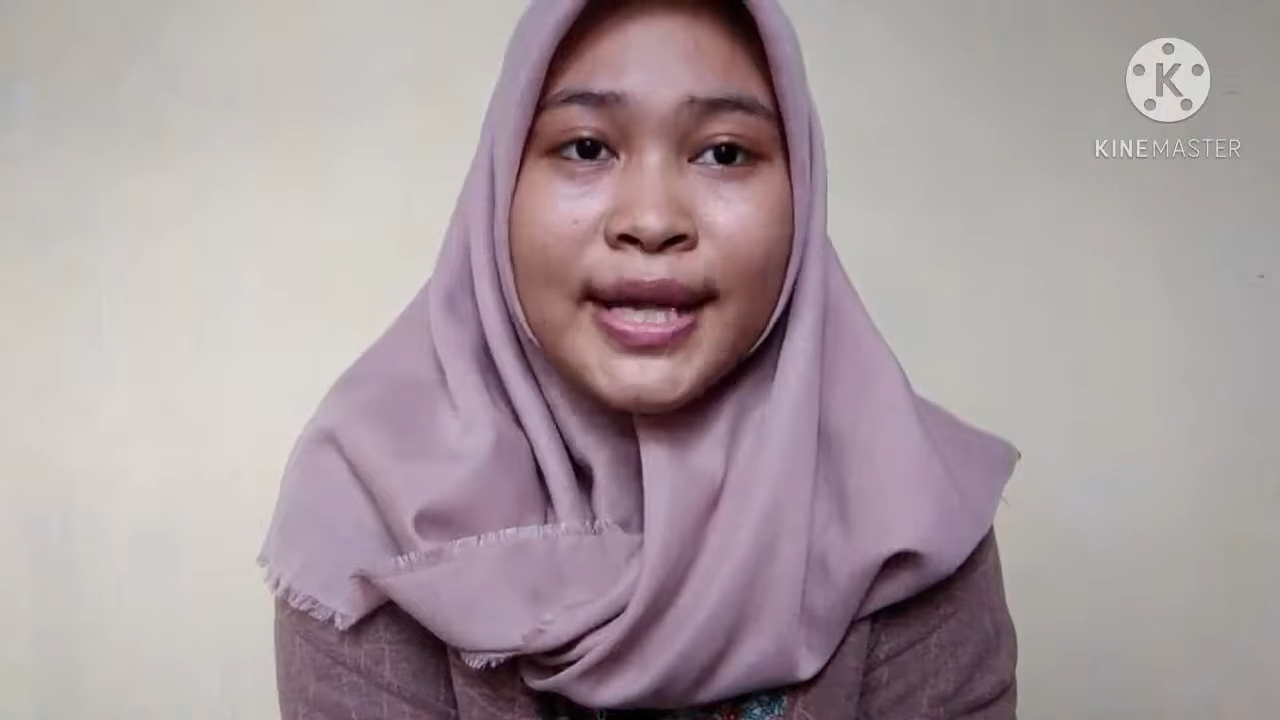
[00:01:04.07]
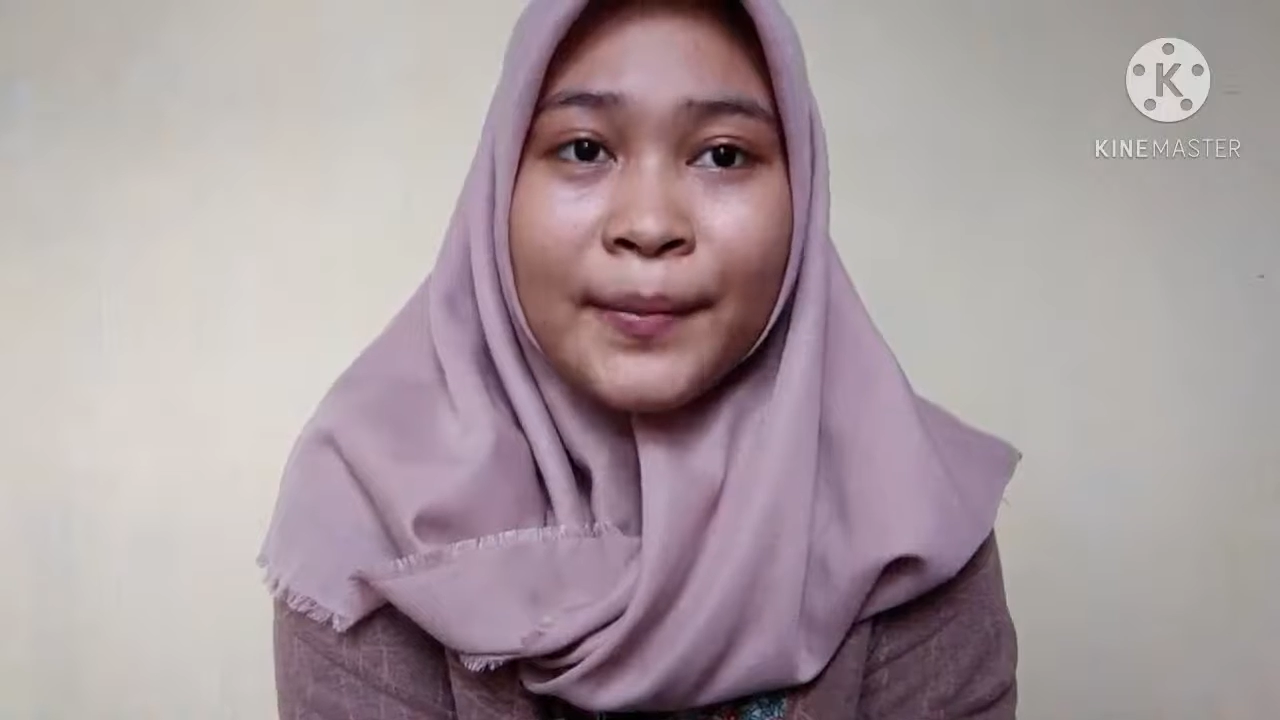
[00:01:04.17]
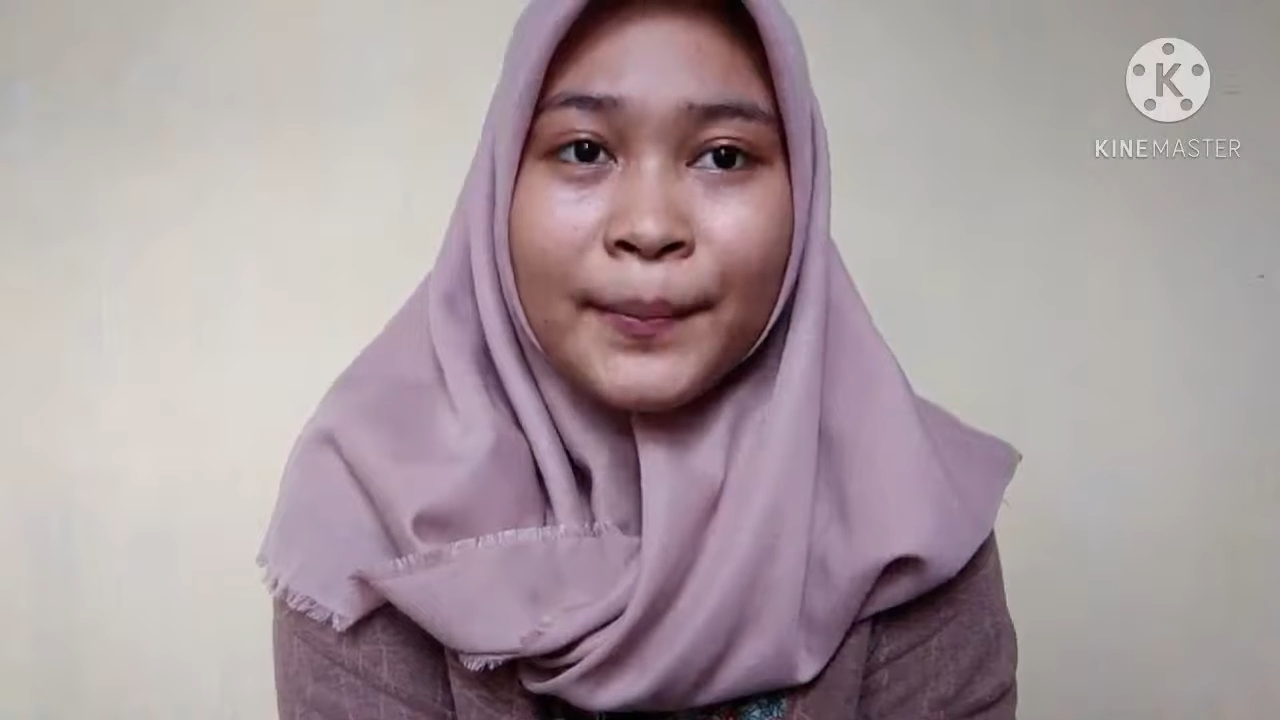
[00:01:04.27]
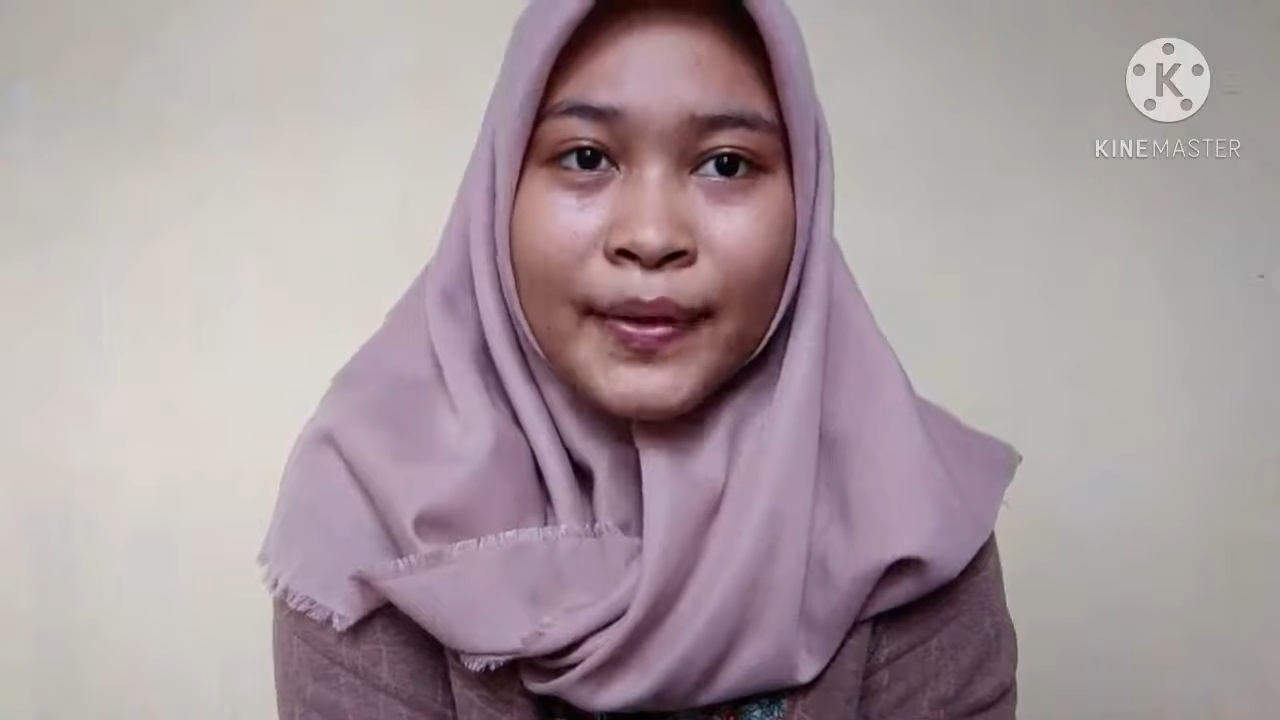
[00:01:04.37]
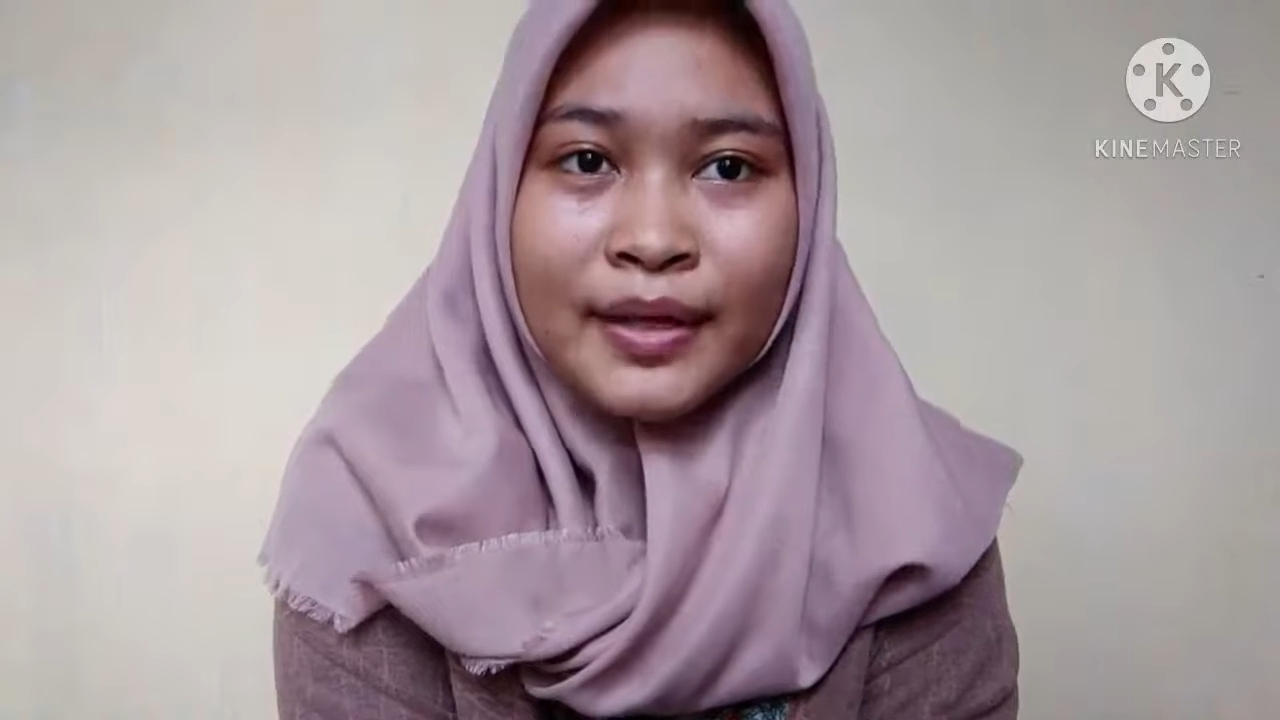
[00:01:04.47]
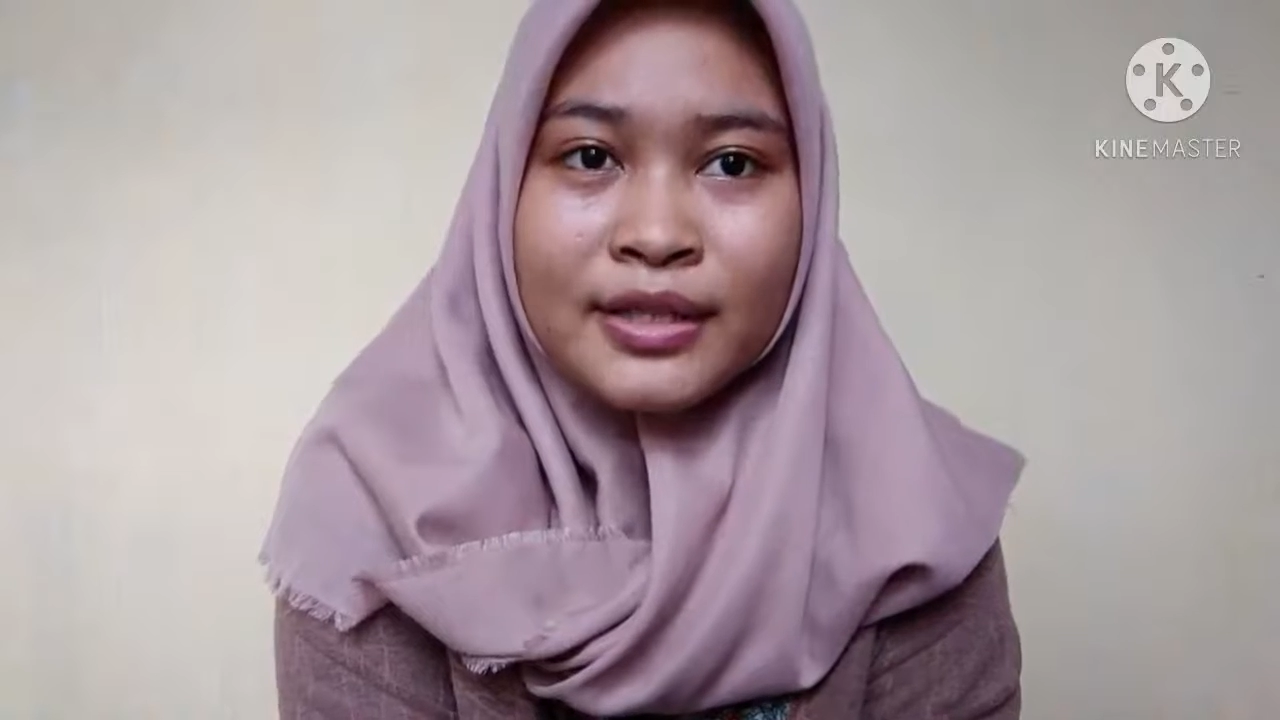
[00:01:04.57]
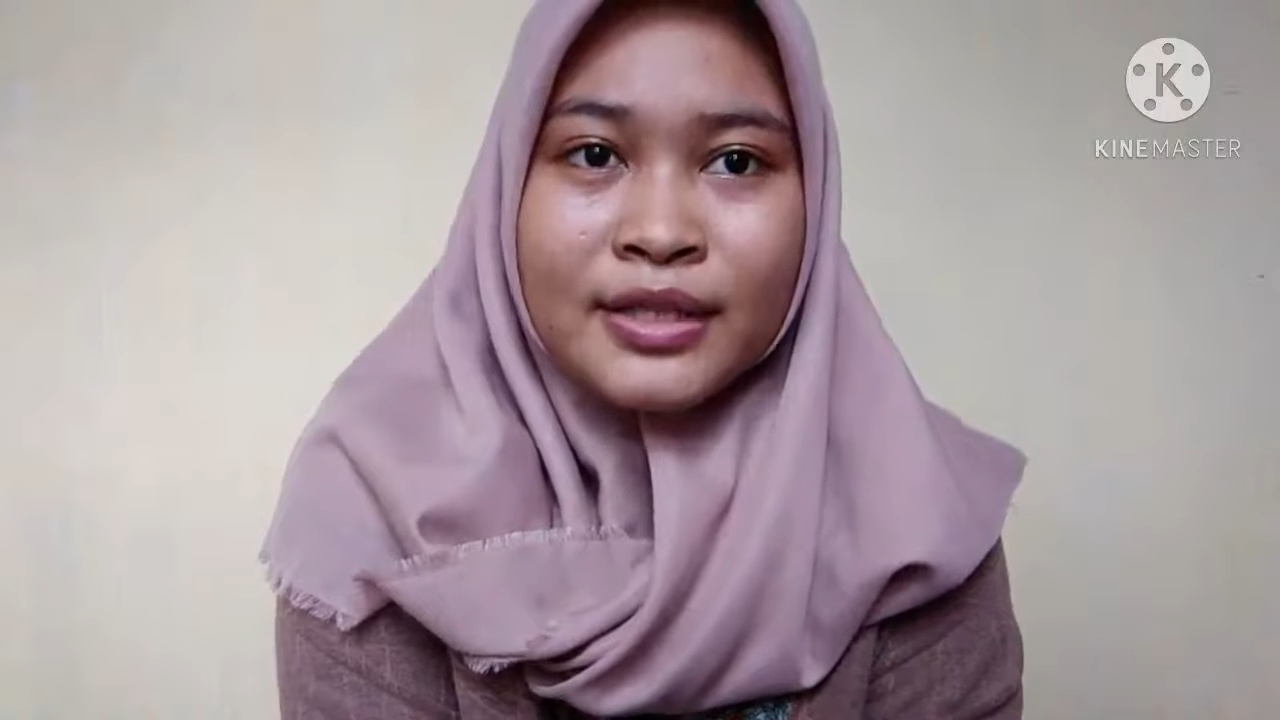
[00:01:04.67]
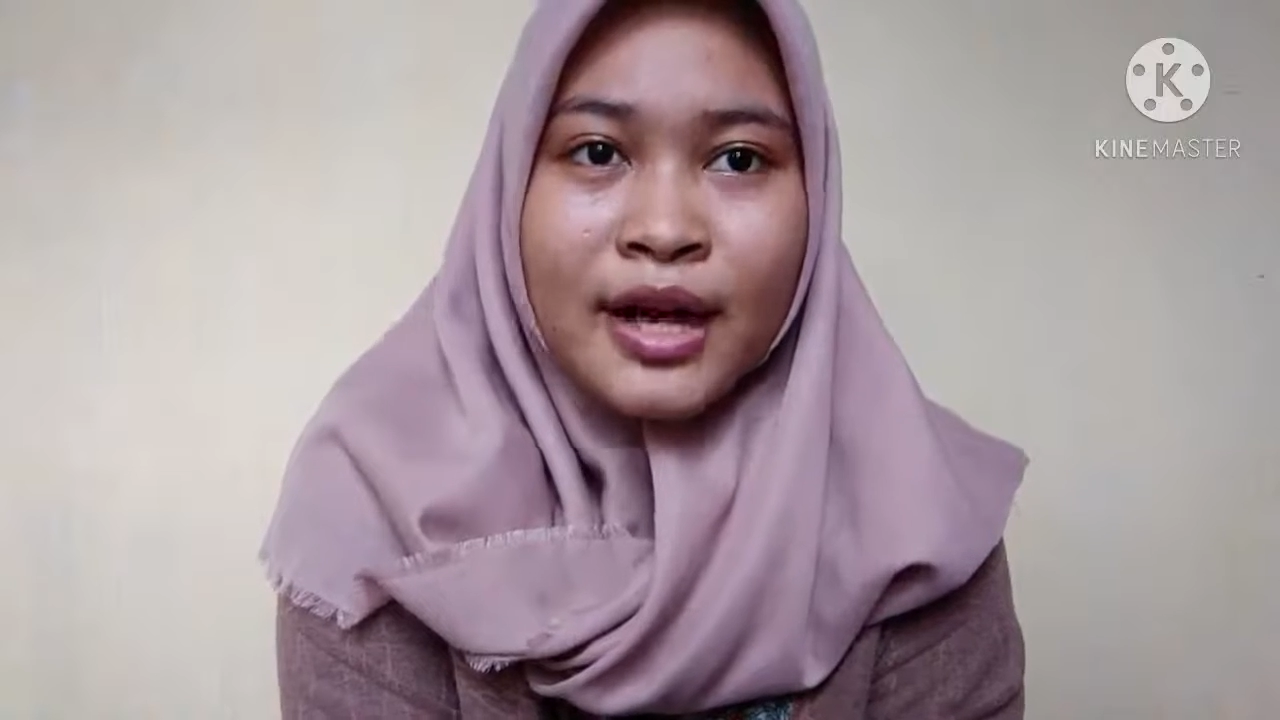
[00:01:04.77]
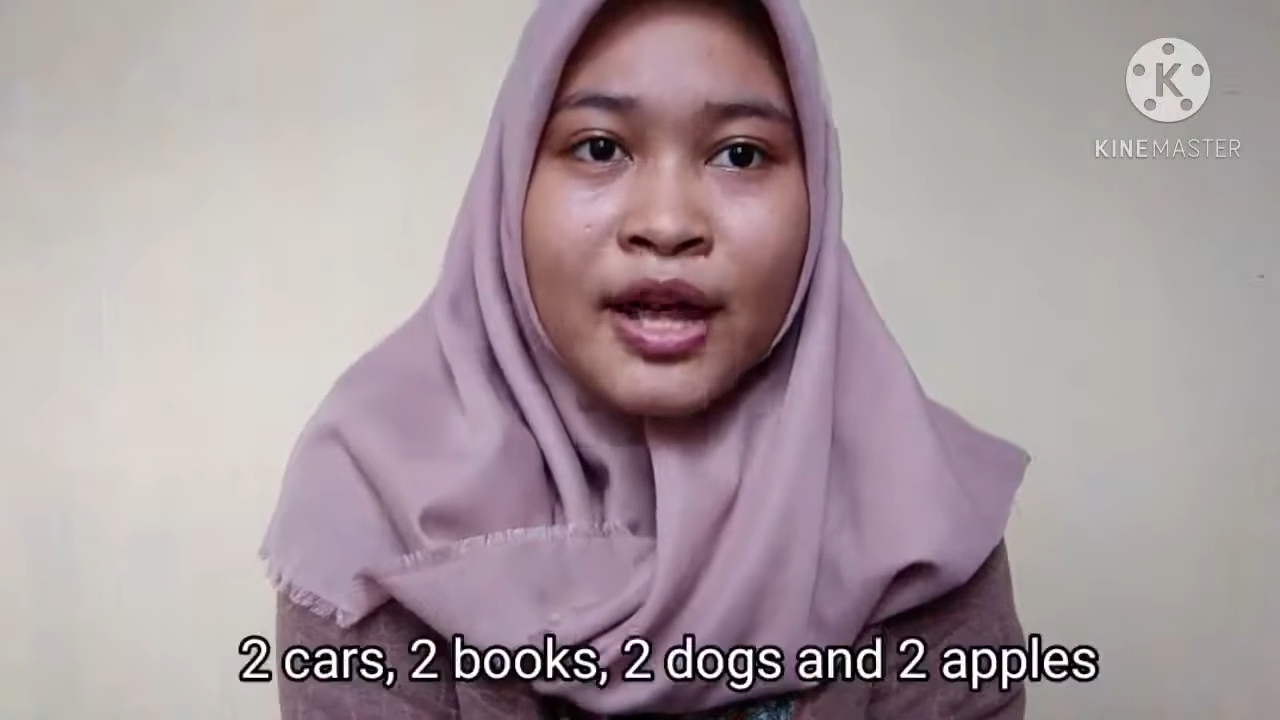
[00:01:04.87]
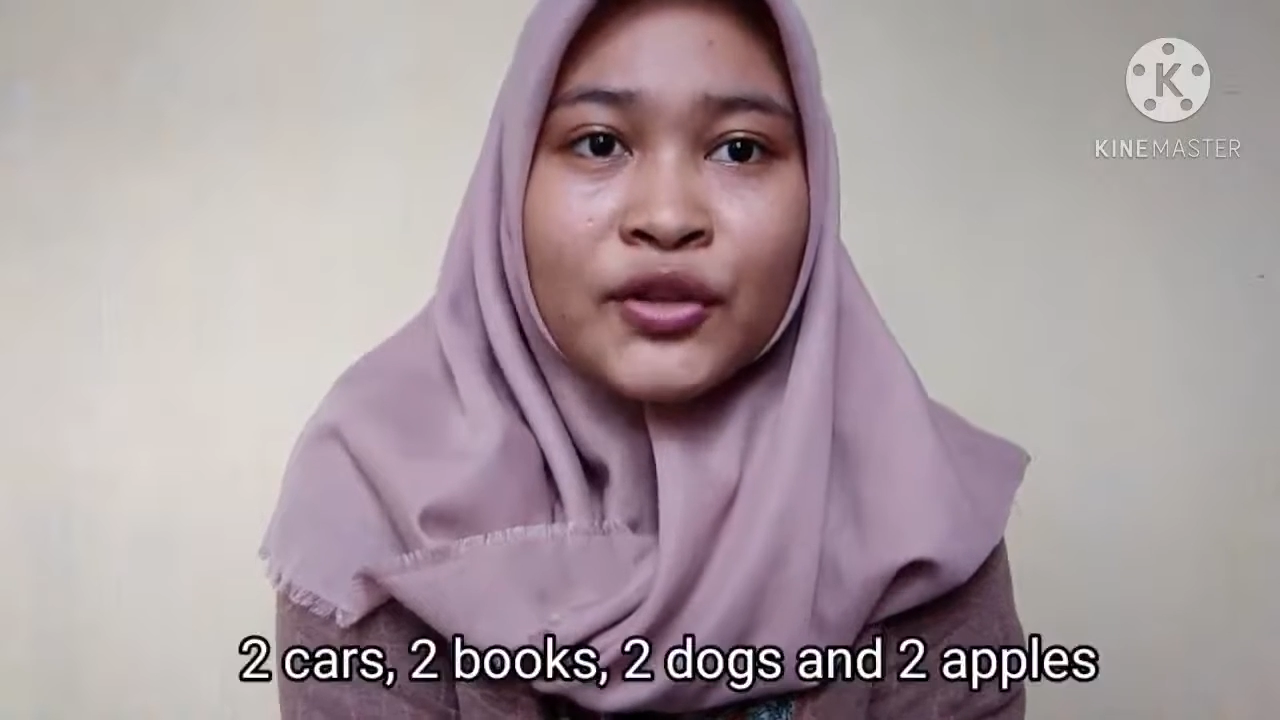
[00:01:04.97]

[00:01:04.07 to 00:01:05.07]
example,